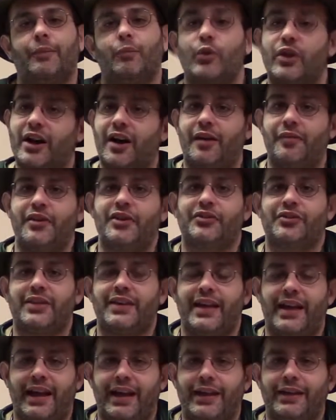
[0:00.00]
We
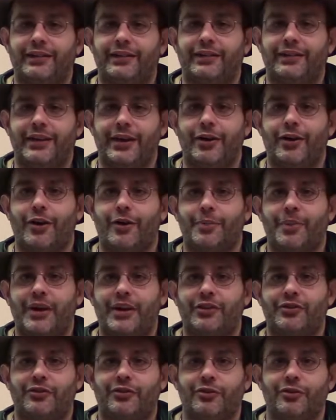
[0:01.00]
obviously can't get our
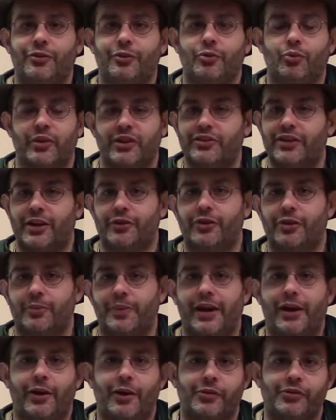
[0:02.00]
pets to rinse out their
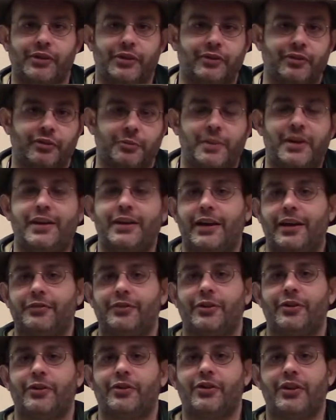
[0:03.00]
mouths and spit
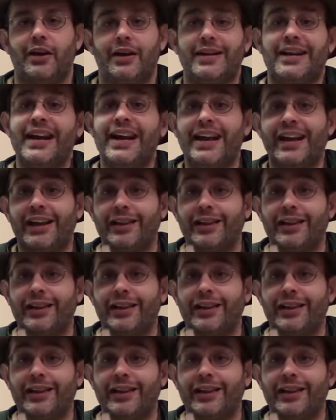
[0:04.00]
after they're done.